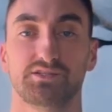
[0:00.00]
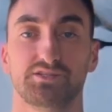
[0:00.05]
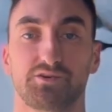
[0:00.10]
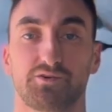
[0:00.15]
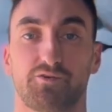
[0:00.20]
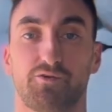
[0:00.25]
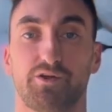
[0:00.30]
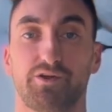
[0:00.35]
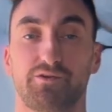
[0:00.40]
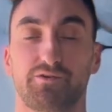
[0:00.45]
So
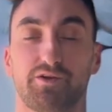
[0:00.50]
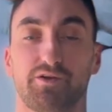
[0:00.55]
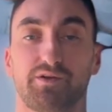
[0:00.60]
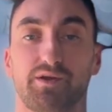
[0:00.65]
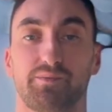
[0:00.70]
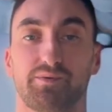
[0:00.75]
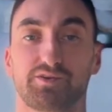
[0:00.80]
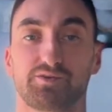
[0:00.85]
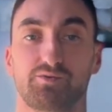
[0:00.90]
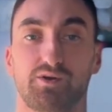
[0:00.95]
cranial nerve
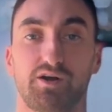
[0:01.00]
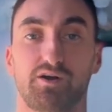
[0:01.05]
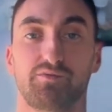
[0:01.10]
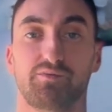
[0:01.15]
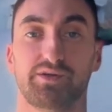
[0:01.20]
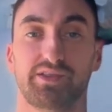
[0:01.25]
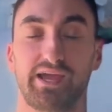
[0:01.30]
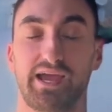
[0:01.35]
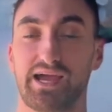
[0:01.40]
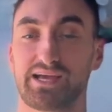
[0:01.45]
number 12,
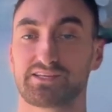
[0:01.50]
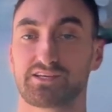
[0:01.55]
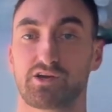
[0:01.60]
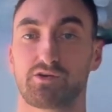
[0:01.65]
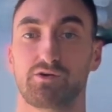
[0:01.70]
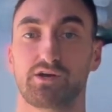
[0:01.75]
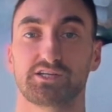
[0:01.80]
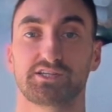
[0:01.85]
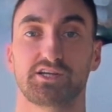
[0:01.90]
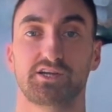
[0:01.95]
when they ask a
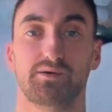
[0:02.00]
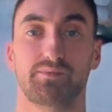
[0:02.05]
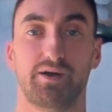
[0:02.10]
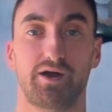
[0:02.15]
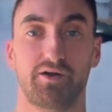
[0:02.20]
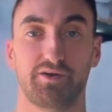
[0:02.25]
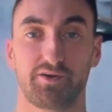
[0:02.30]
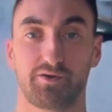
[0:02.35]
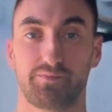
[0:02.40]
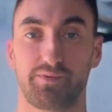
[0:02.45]
question
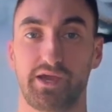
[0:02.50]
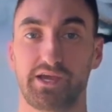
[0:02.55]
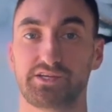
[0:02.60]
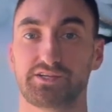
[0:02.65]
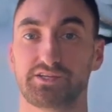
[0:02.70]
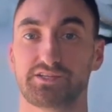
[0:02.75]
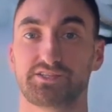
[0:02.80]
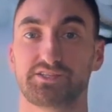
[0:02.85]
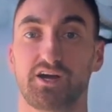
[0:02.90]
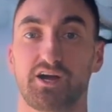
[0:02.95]
about your
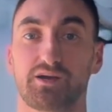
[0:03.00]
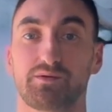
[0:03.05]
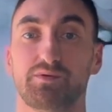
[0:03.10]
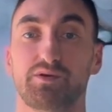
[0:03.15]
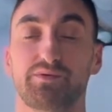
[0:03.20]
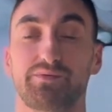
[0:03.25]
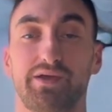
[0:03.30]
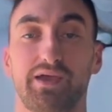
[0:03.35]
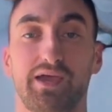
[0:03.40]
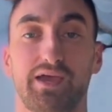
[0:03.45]
patient's tongue
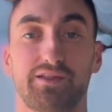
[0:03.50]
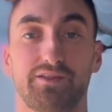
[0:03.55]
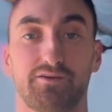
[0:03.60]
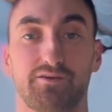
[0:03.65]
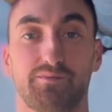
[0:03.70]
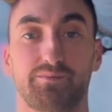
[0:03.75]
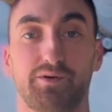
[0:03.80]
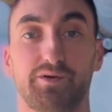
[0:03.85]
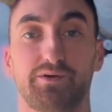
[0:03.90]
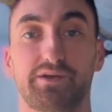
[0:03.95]
movement and
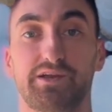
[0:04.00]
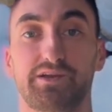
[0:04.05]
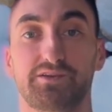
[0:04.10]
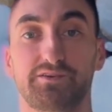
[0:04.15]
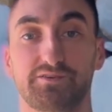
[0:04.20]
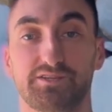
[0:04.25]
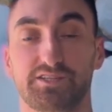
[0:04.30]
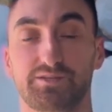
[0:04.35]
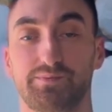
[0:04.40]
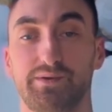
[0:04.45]
their ability
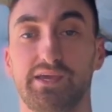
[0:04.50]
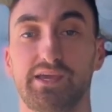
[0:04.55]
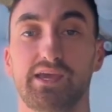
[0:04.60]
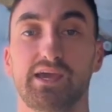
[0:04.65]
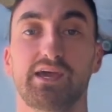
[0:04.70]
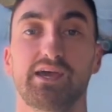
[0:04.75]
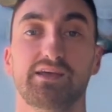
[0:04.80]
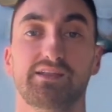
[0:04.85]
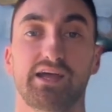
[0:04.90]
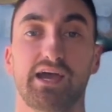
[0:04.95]
to speak,
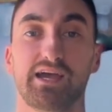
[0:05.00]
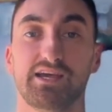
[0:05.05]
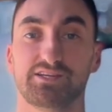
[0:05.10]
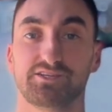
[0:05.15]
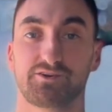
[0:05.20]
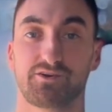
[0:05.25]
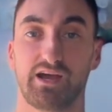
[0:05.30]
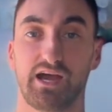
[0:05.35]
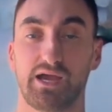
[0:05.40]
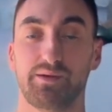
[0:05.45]
that is
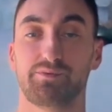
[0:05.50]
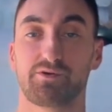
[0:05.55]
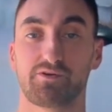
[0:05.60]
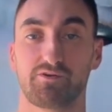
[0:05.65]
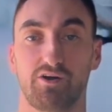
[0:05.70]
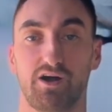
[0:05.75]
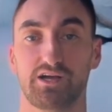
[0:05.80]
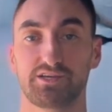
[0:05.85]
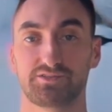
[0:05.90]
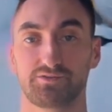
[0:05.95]
your
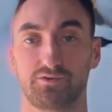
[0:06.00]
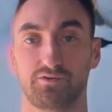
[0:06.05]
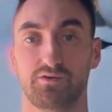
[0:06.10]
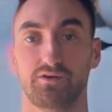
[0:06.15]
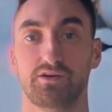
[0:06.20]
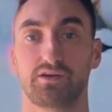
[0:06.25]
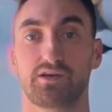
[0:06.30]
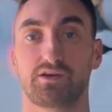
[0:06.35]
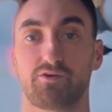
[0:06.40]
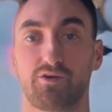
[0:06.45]
hypoglossal
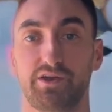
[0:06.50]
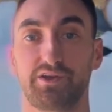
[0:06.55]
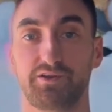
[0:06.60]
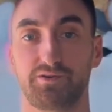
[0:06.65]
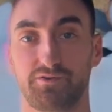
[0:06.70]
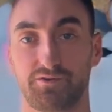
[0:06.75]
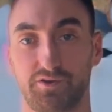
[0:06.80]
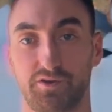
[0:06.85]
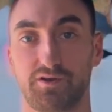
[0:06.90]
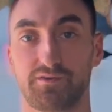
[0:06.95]

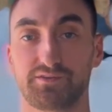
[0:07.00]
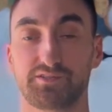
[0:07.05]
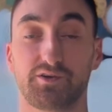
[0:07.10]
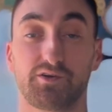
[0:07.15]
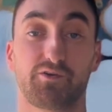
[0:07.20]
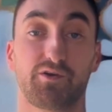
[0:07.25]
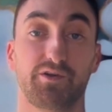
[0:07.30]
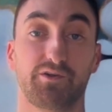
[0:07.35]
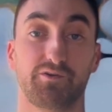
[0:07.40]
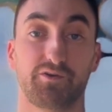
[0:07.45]
cranial nerve. So
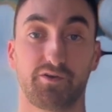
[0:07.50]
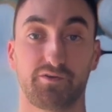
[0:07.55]
cranial